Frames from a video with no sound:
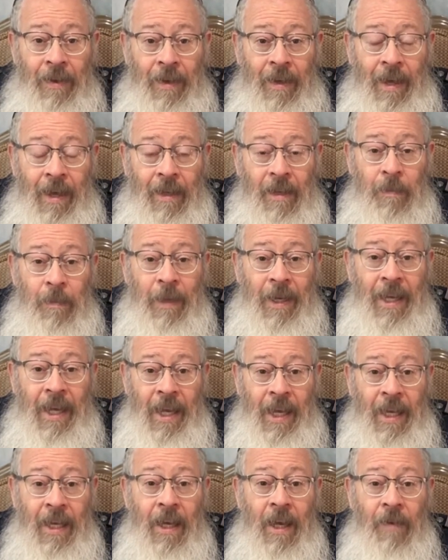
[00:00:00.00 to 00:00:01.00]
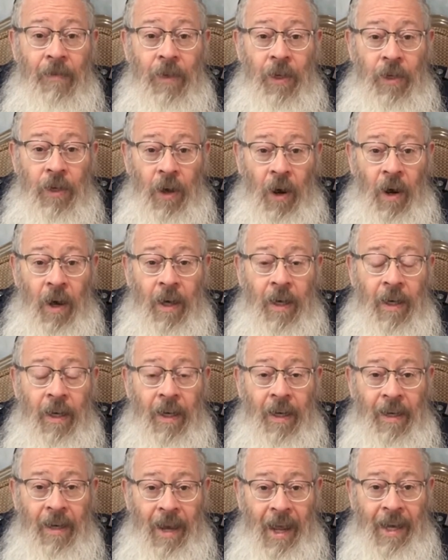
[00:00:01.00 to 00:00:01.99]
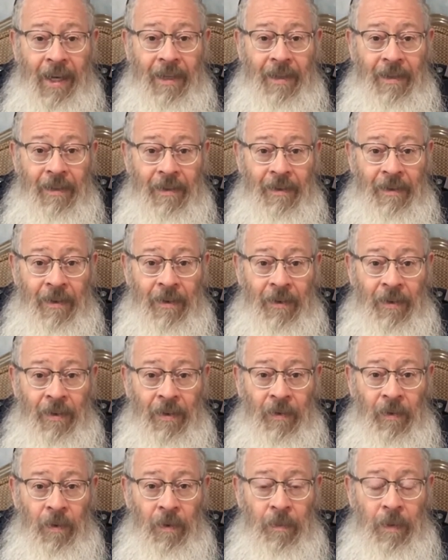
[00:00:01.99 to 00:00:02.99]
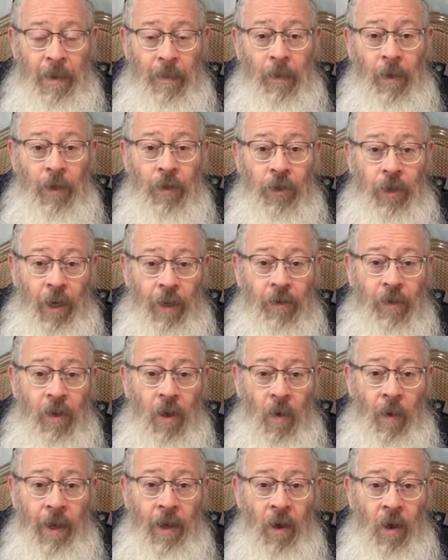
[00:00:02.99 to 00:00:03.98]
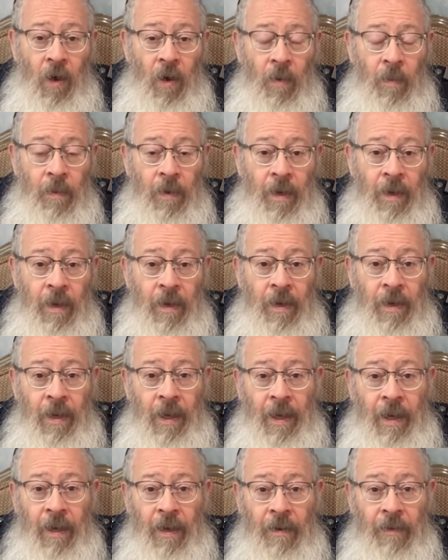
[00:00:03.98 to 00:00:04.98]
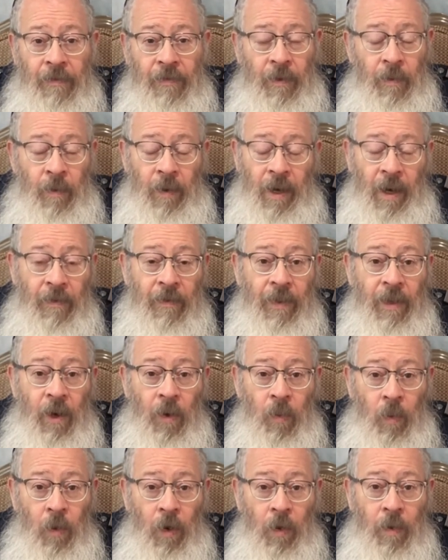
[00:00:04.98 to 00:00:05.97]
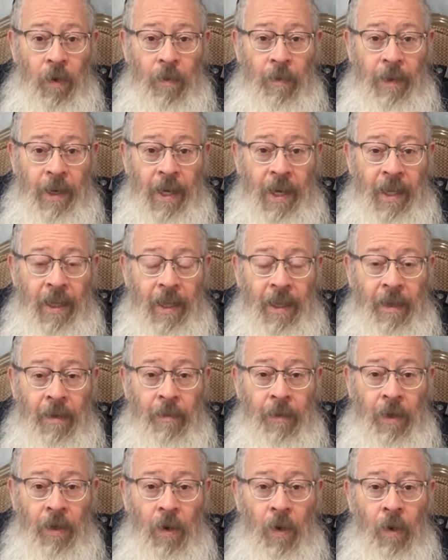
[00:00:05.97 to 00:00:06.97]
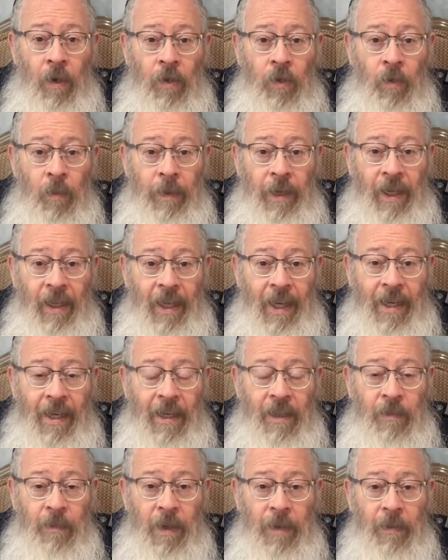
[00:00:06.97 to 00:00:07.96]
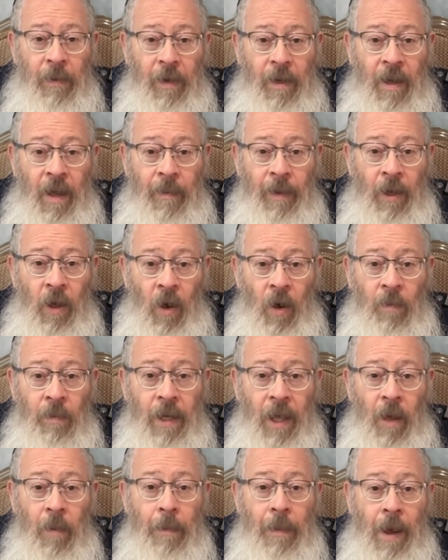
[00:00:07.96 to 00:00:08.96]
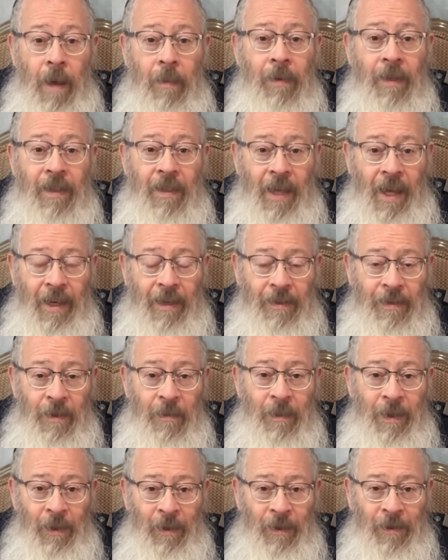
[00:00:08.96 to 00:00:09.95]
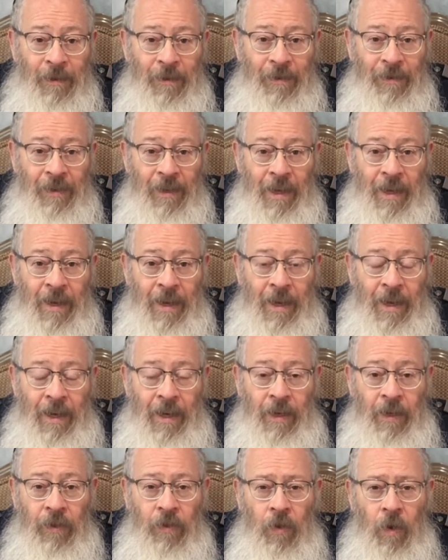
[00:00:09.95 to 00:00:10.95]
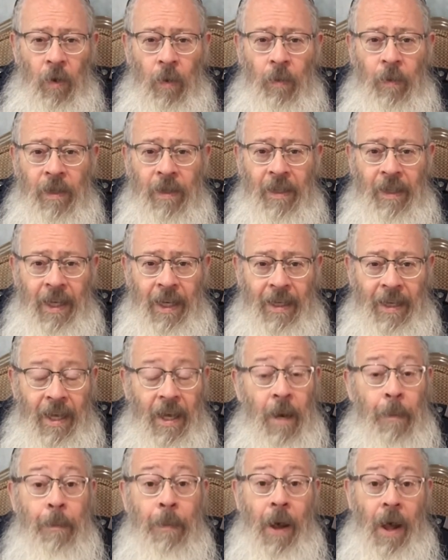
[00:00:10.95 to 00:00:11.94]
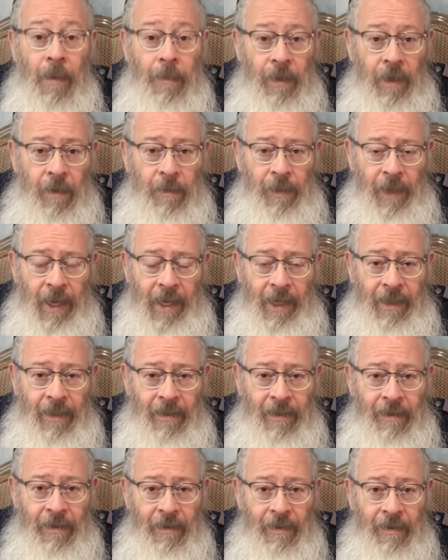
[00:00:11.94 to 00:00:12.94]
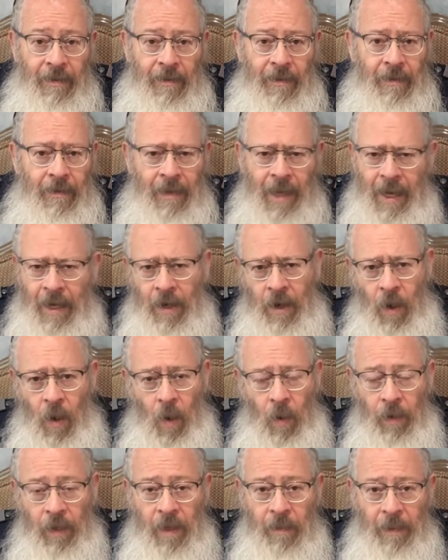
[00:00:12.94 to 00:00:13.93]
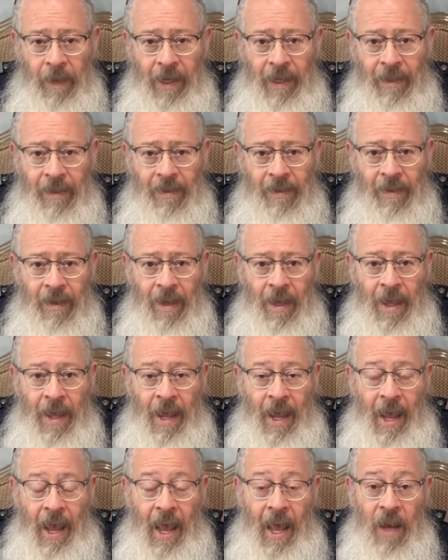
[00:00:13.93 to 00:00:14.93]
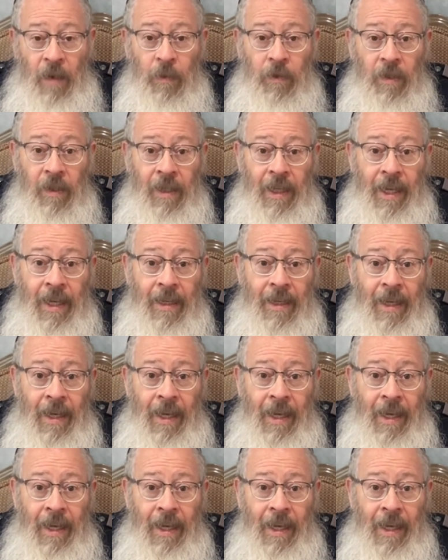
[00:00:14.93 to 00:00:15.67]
at the beginning of the dark night, when people are just going home from whatever their work would be, and then the menorahs will be lit as people are coming home to help publicize the miracles. So it was lit in a public place, not in a holy place, and it was lit